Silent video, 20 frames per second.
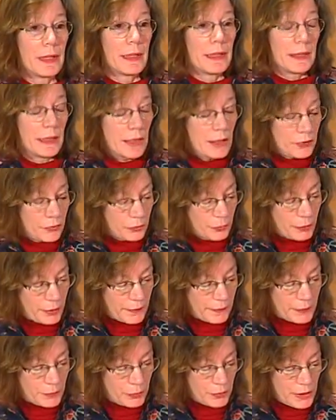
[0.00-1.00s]
Yes, while
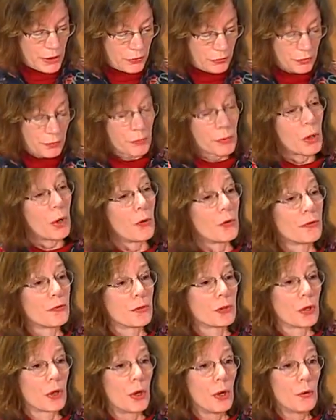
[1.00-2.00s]
they reach from coast
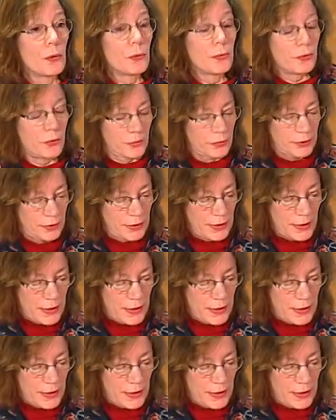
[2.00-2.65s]
to coast,